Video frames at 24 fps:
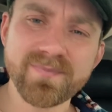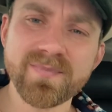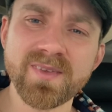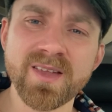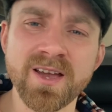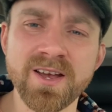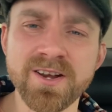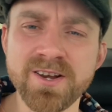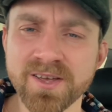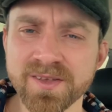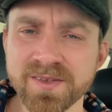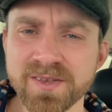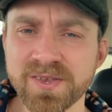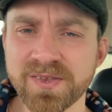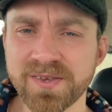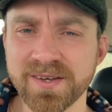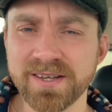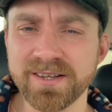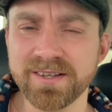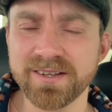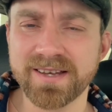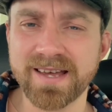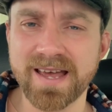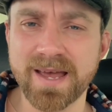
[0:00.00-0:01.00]
Another
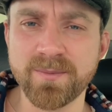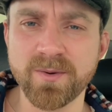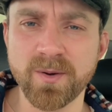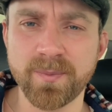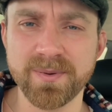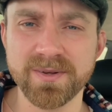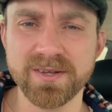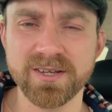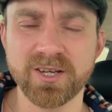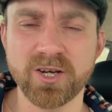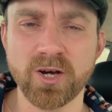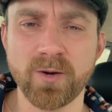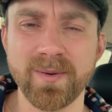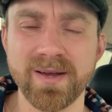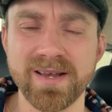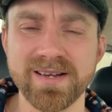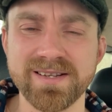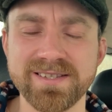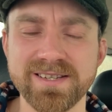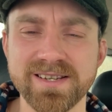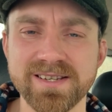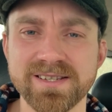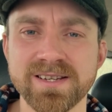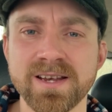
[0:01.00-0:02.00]
thing that came up in the
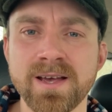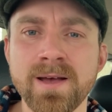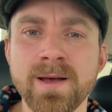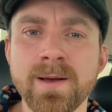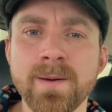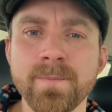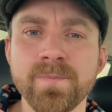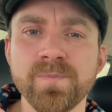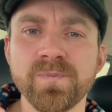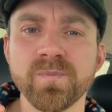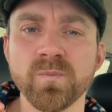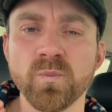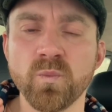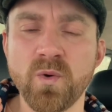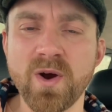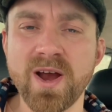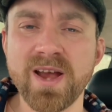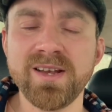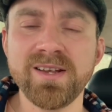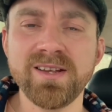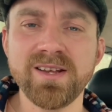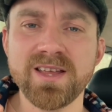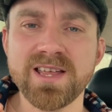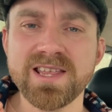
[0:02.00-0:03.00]
comments is,
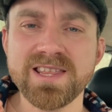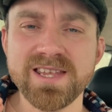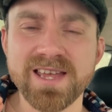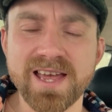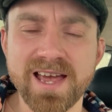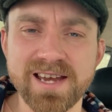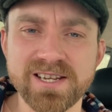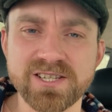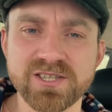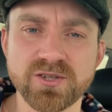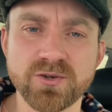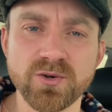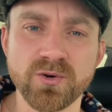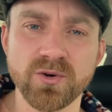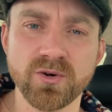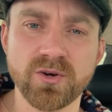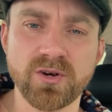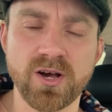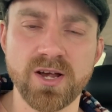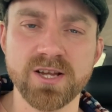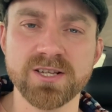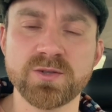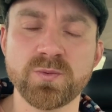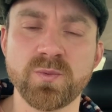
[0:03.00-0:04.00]
when the Escort
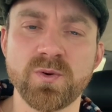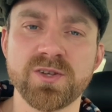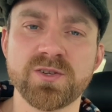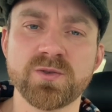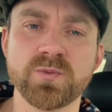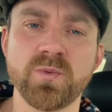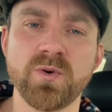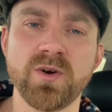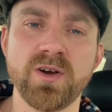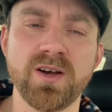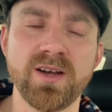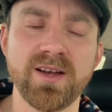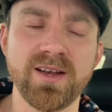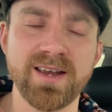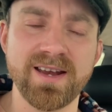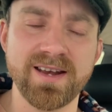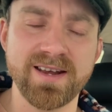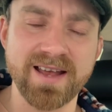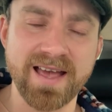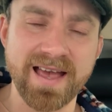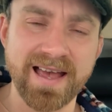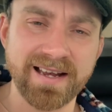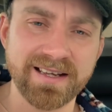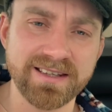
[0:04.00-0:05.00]
Cosworths were
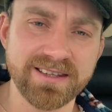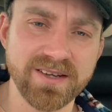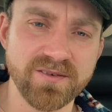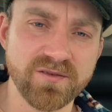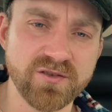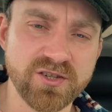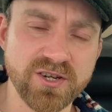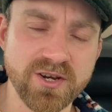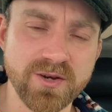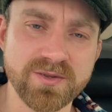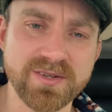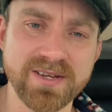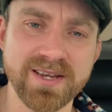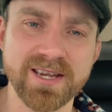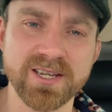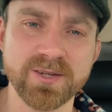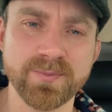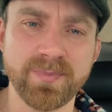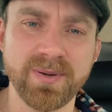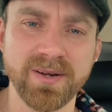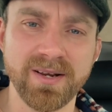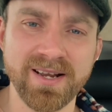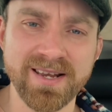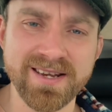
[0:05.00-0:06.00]
in active duty as
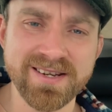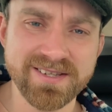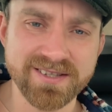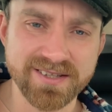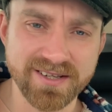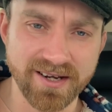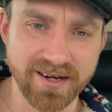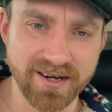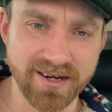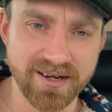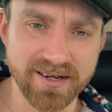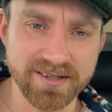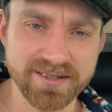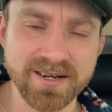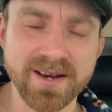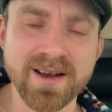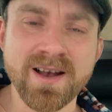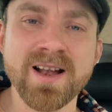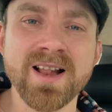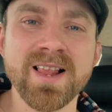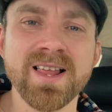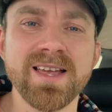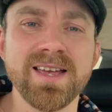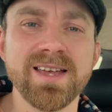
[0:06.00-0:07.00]
police cars,
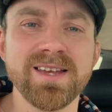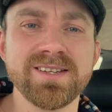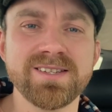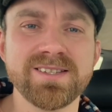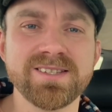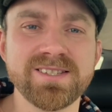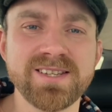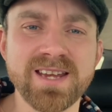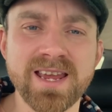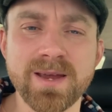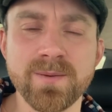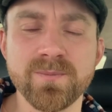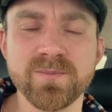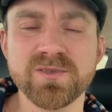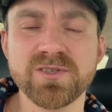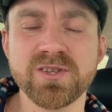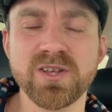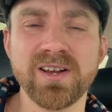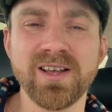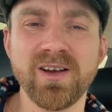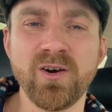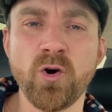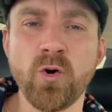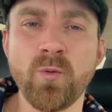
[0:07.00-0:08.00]
it seems
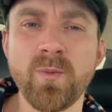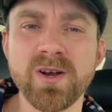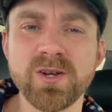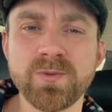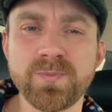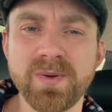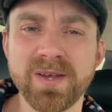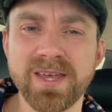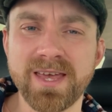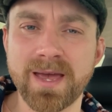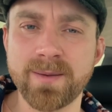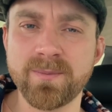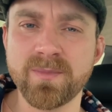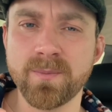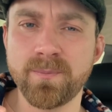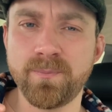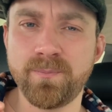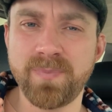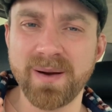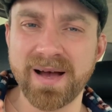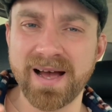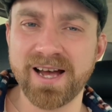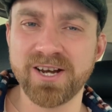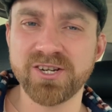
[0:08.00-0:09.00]
that it almost became a
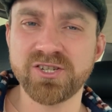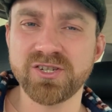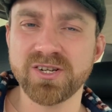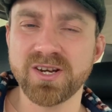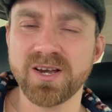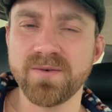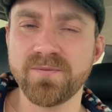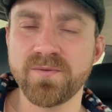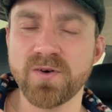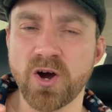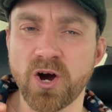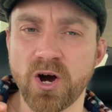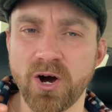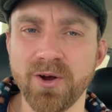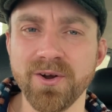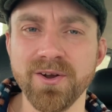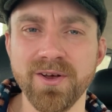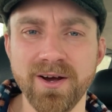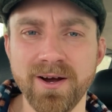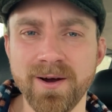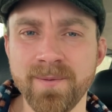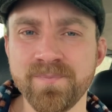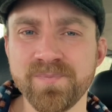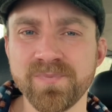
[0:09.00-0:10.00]
badge of
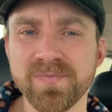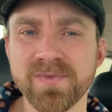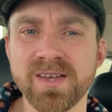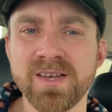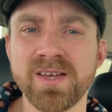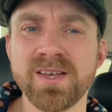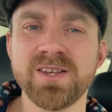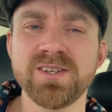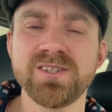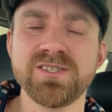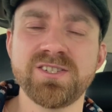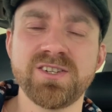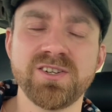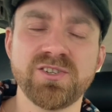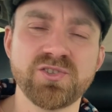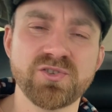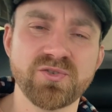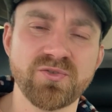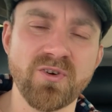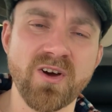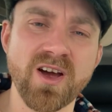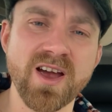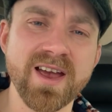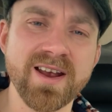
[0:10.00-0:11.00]
honour to
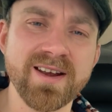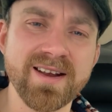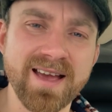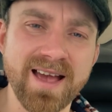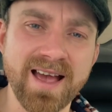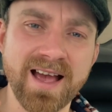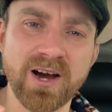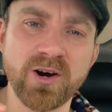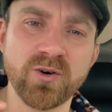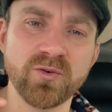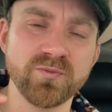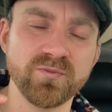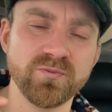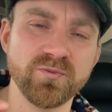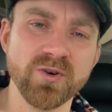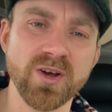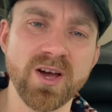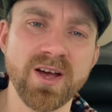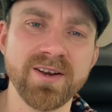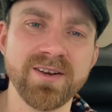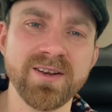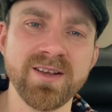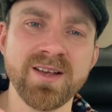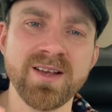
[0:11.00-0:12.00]
try and
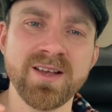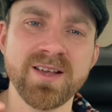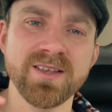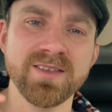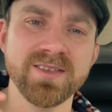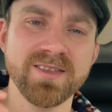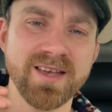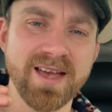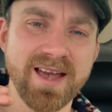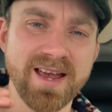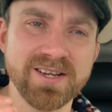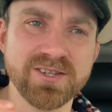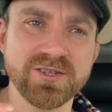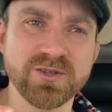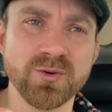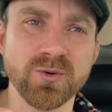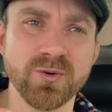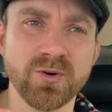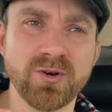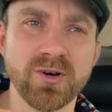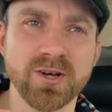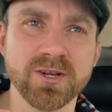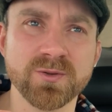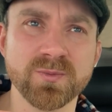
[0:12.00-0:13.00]
outrun the
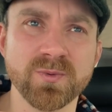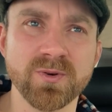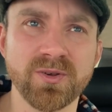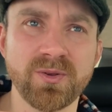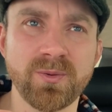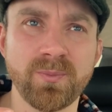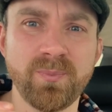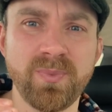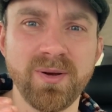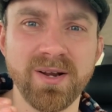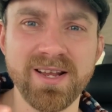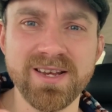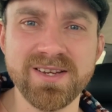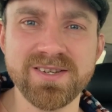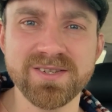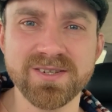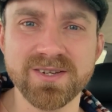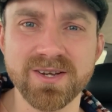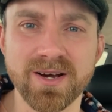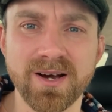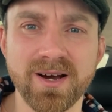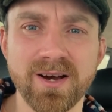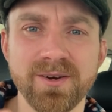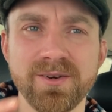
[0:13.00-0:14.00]
Escort Cosworth police
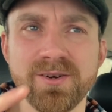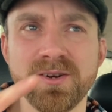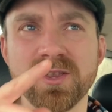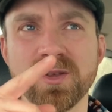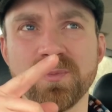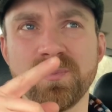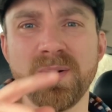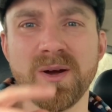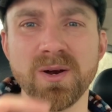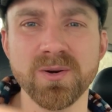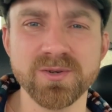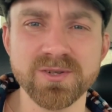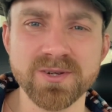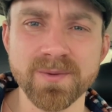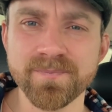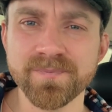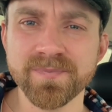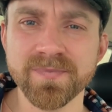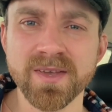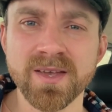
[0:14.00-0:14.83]
car, another boat.